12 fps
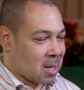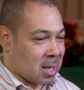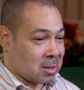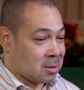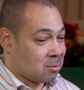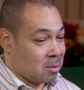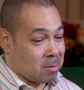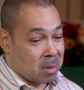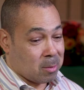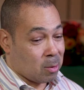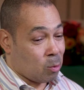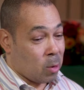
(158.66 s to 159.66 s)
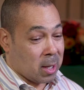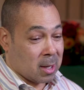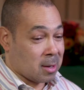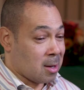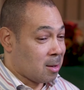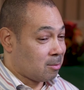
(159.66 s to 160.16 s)
I just remember
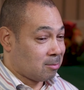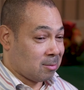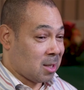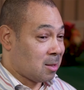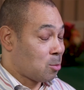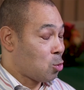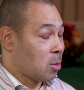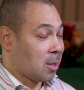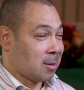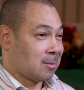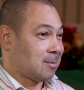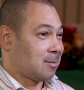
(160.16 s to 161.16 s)
waking up in the morning.